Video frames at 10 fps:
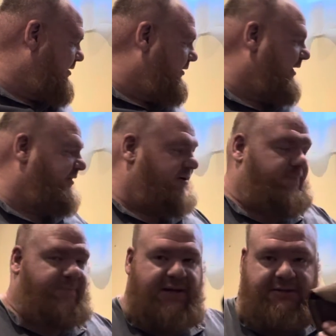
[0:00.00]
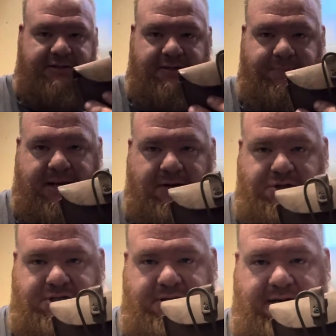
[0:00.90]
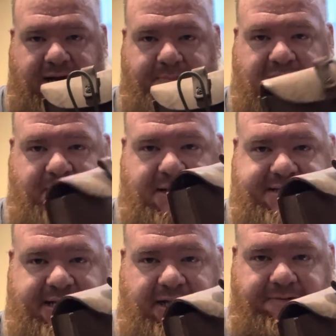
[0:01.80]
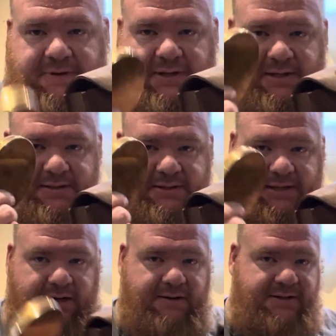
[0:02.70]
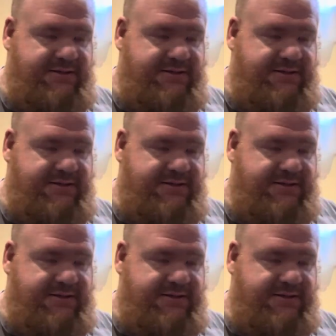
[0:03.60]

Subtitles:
leather belt pouch that I made myself to carry this